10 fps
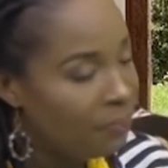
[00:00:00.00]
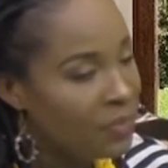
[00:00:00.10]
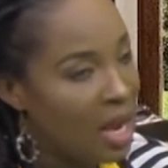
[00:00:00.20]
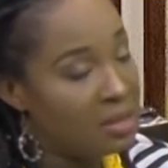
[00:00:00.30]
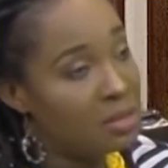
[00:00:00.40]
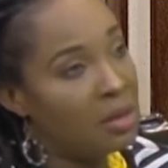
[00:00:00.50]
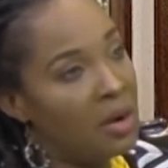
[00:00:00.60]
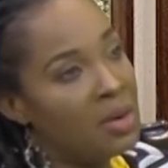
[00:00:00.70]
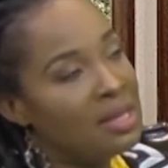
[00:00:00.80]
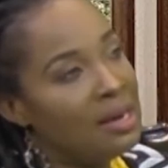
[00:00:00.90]
Mm-hmm. And so
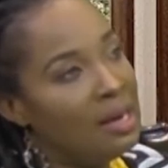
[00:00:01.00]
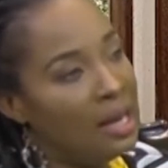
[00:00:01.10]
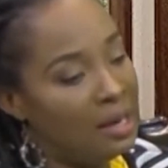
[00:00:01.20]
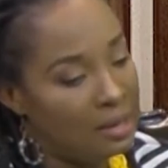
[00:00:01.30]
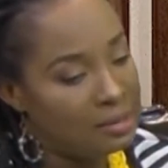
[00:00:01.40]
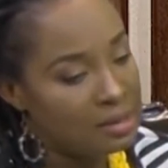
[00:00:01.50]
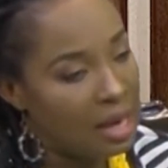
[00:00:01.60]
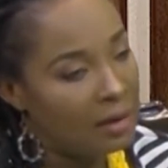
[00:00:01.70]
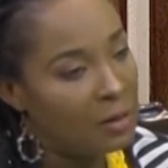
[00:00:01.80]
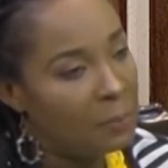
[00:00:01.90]
there was a lady
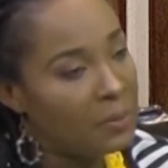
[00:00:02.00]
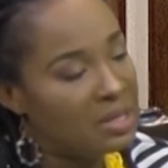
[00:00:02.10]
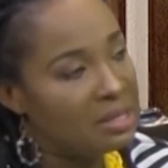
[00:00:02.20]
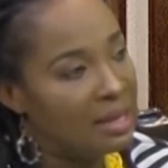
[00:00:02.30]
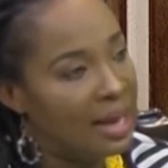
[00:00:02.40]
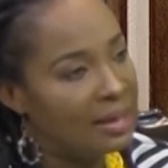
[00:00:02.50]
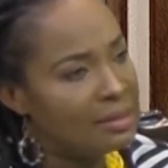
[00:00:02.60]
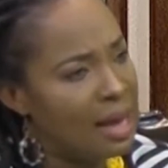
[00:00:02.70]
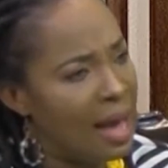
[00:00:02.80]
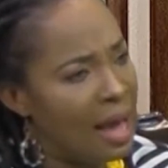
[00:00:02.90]
inside of the prison
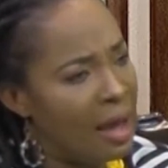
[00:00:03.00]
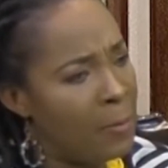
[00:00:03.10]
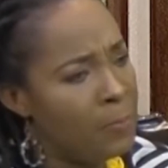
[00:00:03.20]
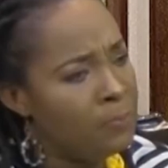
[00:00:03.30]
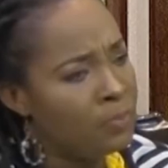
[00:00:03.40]
that I,